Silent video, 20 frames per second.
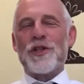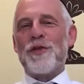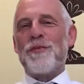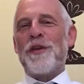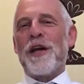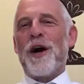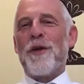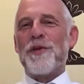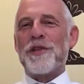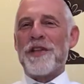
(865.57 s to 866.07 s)
should
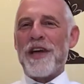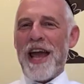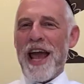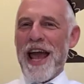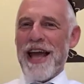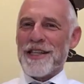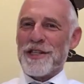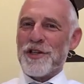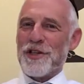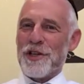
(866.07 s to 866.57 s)
be able to
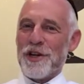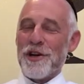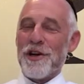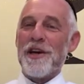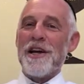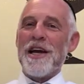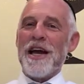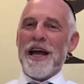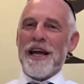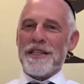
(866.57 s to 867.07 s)
answer
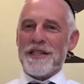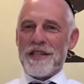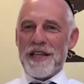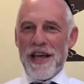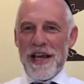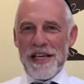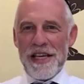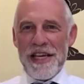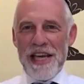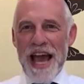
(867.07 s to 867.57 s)
and
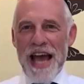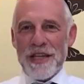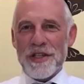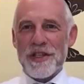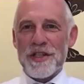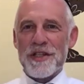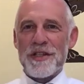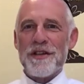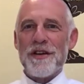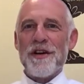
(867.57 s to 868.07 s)
say,
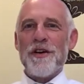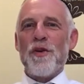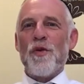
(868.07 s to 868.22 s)
yes,